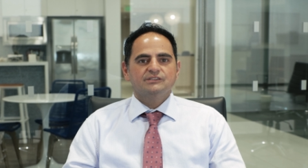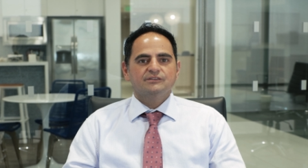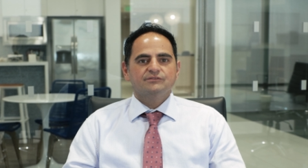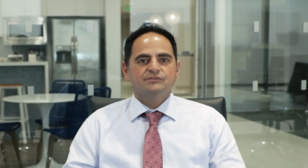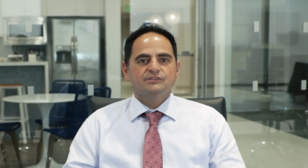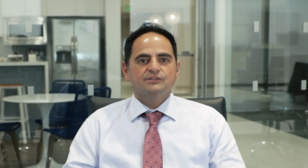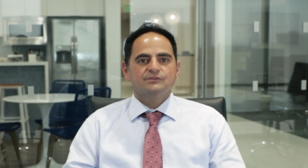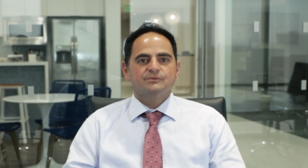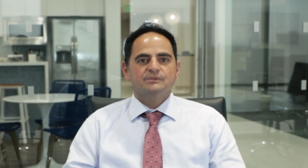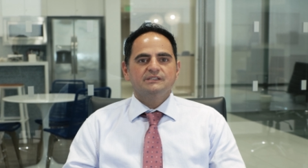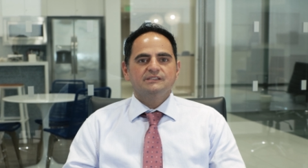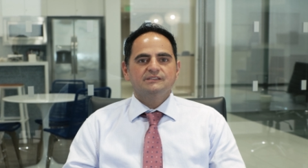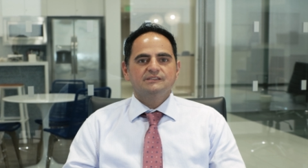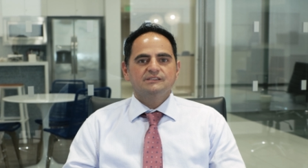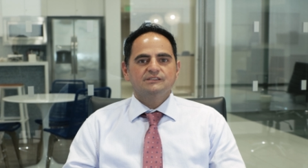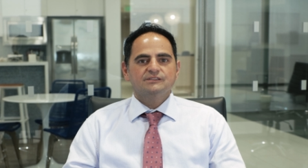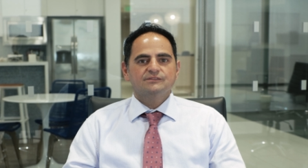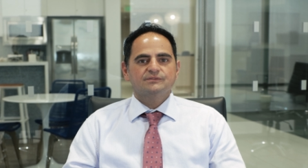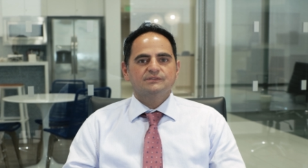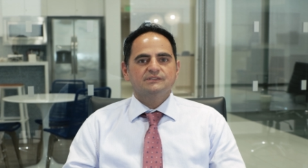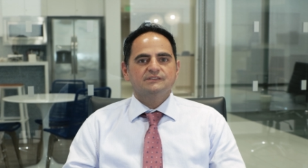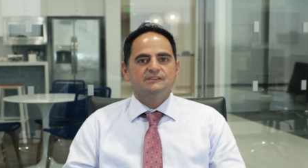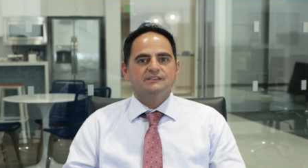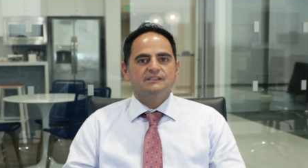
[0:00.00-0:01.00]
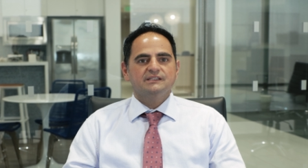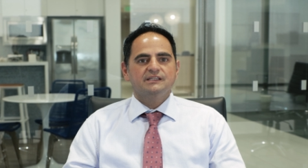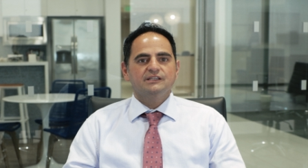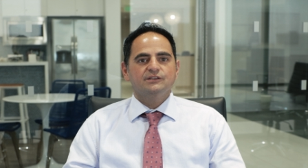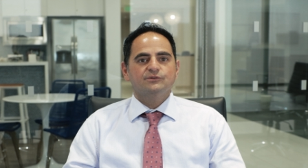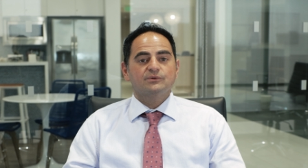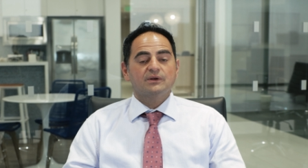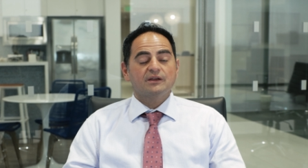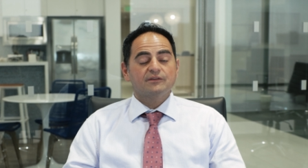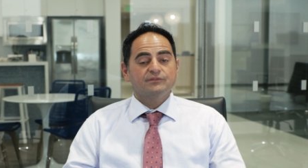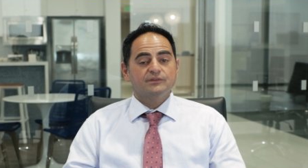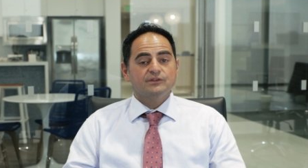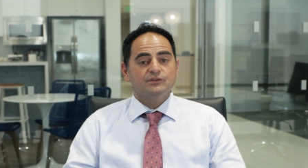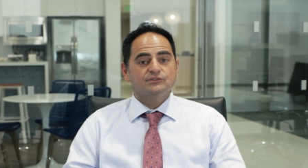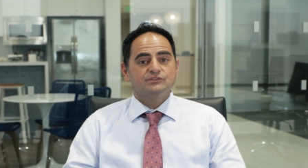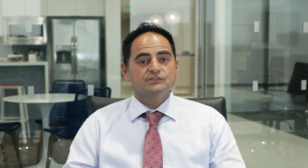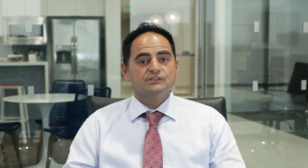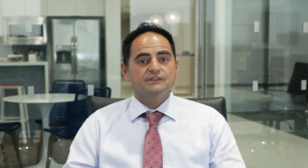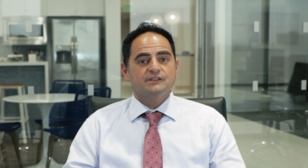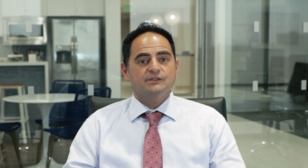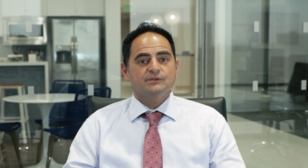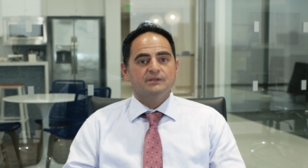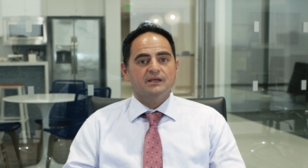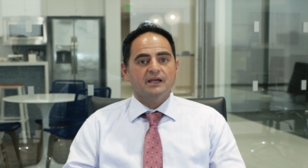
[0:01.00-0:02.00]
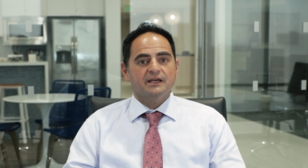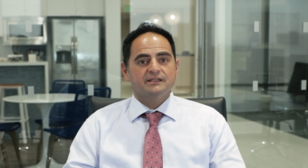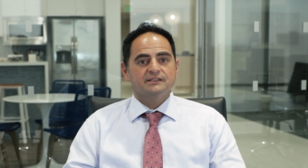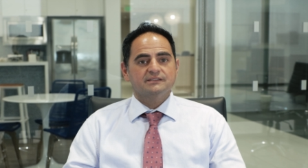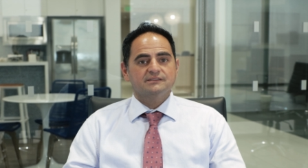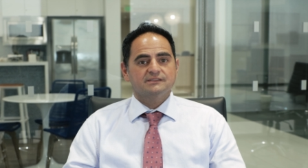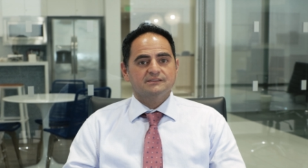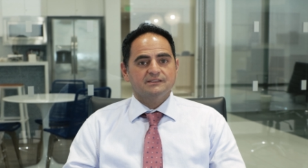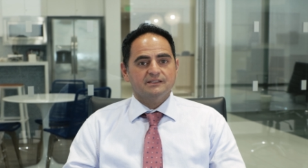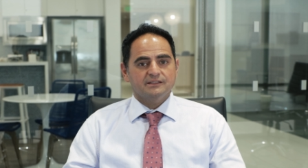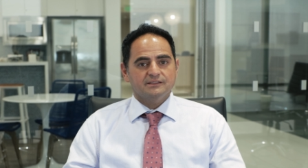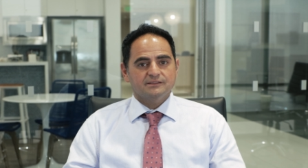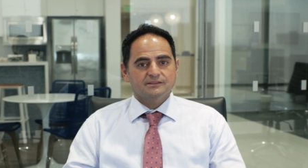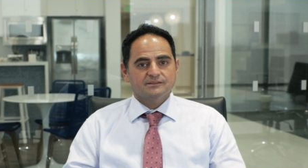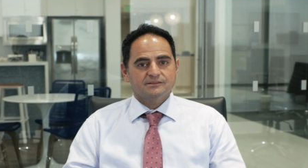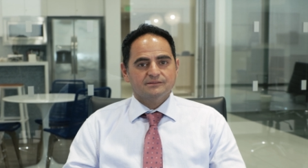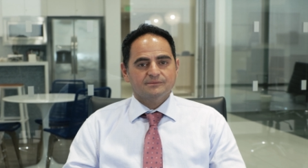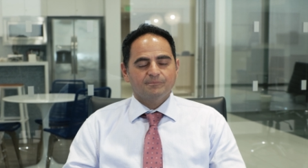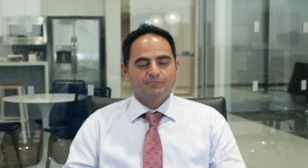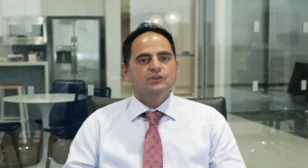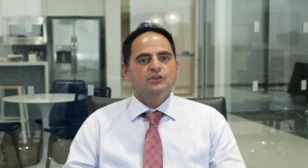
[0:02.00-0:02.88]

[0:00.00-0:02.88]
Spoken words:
of your reasons for seeking refuge in the United States.